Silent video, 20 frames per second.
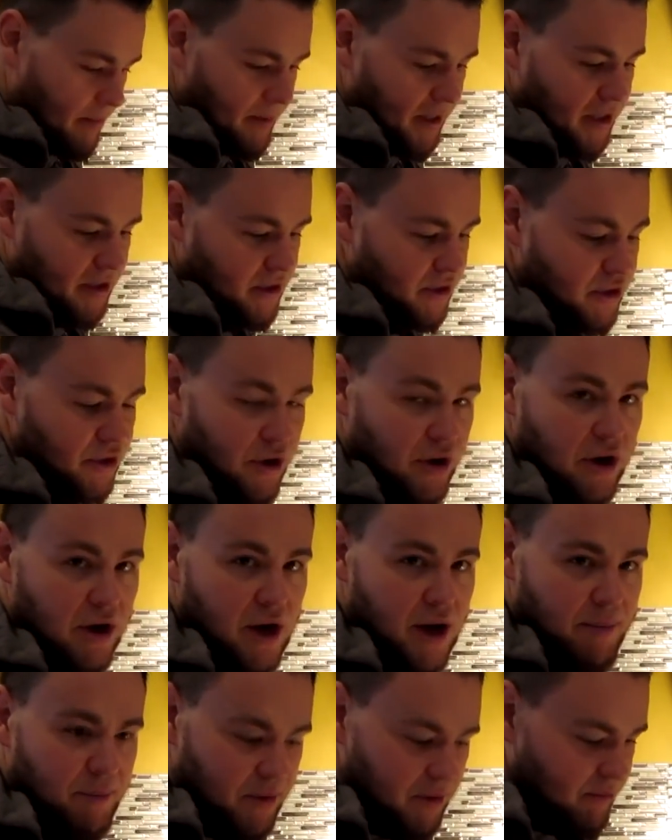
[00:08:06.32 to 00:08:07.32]
I'm going to stir it
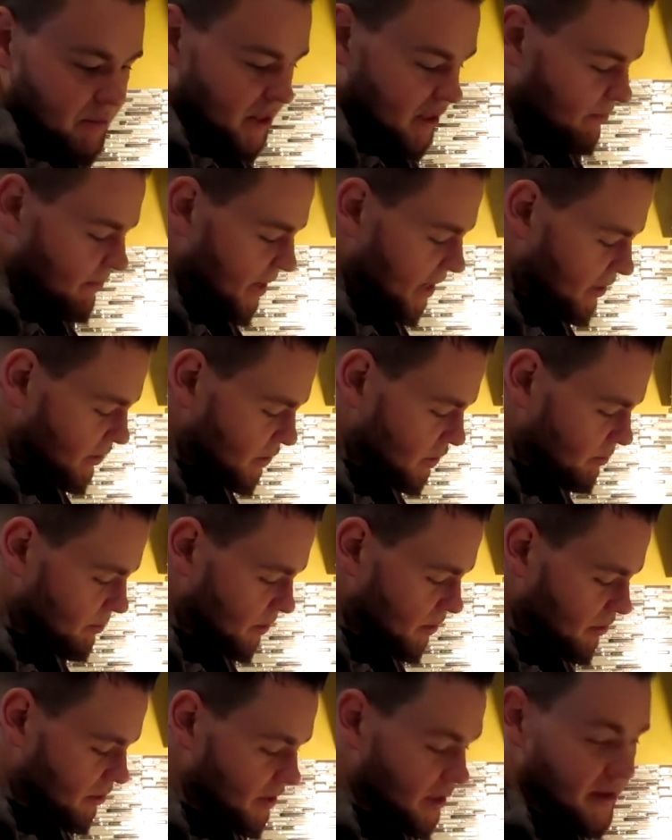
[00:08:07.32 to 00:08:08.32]
up with a big metal
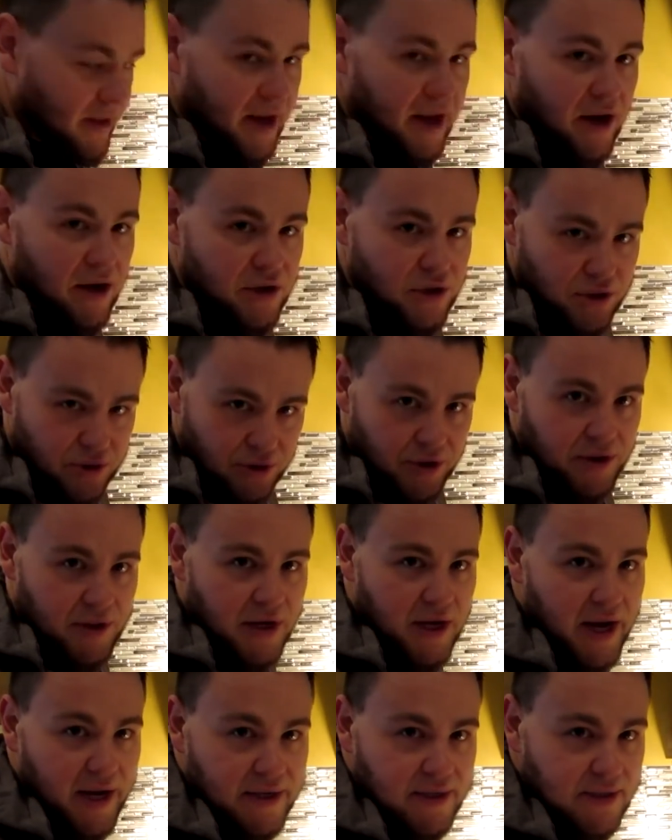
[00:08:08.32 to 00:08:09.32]
spoon and then I'll show you
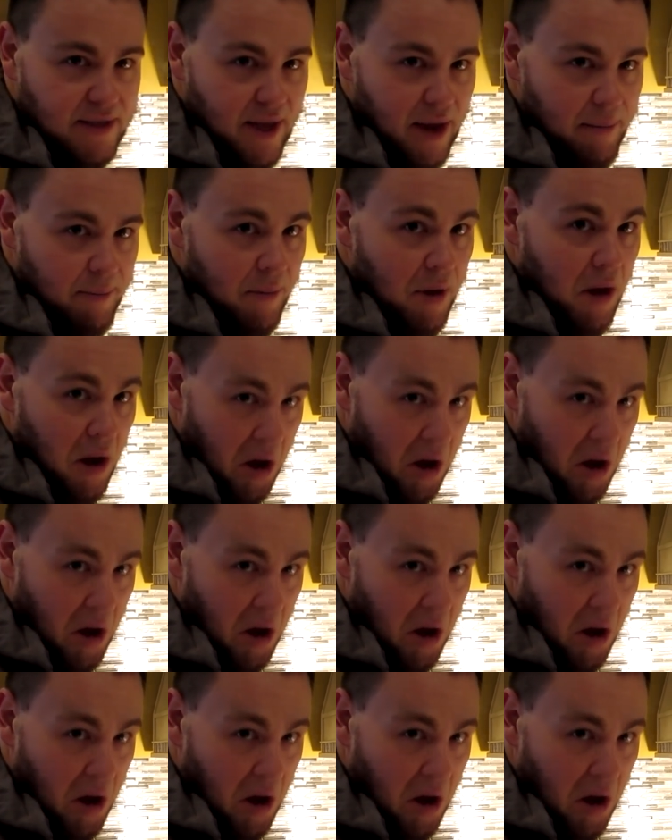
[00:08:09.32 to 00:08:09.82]
the next step.